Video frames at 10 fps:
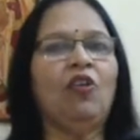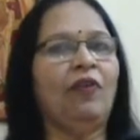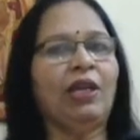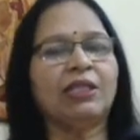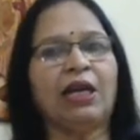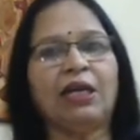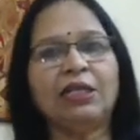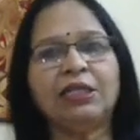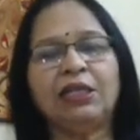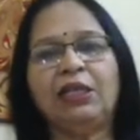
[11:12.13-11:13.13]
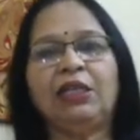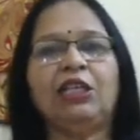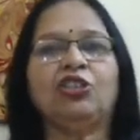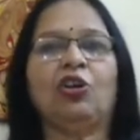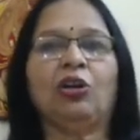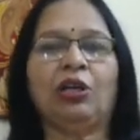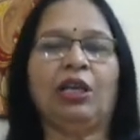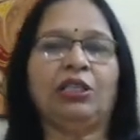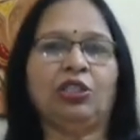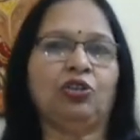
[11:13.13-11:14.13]
Whereas uncertainty is not
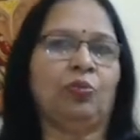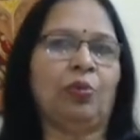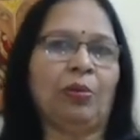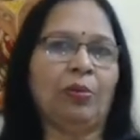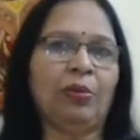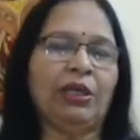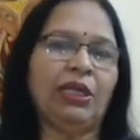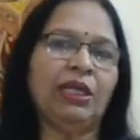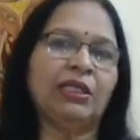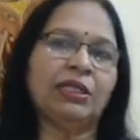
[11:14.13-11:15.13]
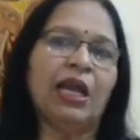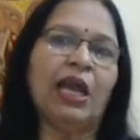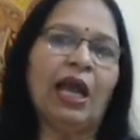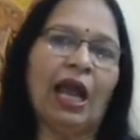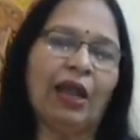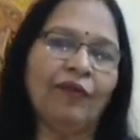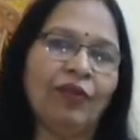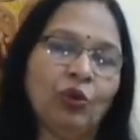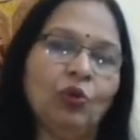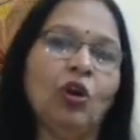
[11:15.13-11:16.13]
related to probability. We
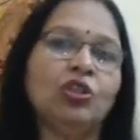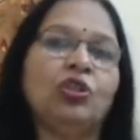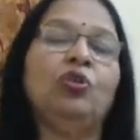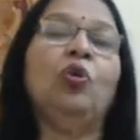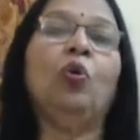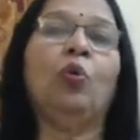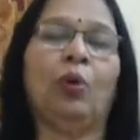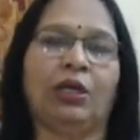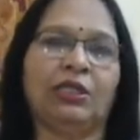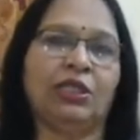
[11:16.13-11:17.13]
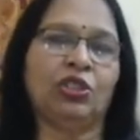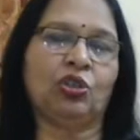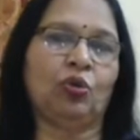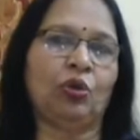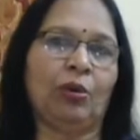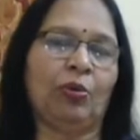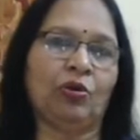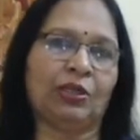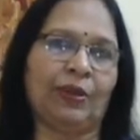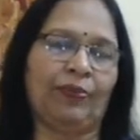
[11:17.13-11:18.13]
do not know what is in store about
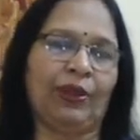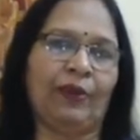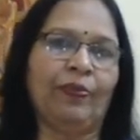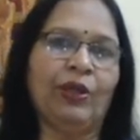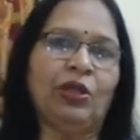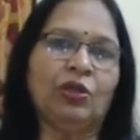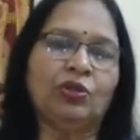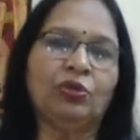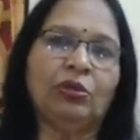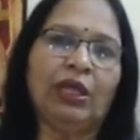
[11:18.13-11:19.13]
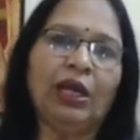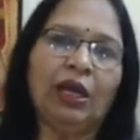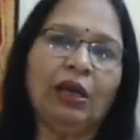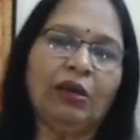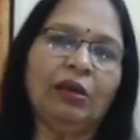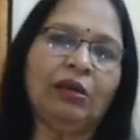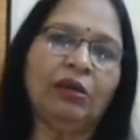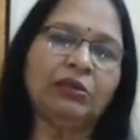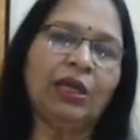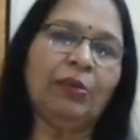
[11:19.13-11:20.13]
something. So there are
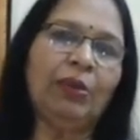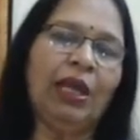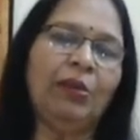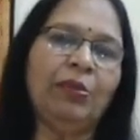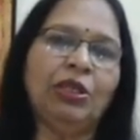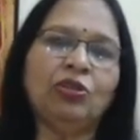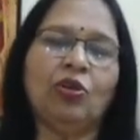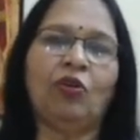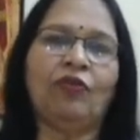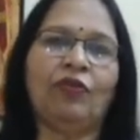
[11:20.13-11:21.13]
some element of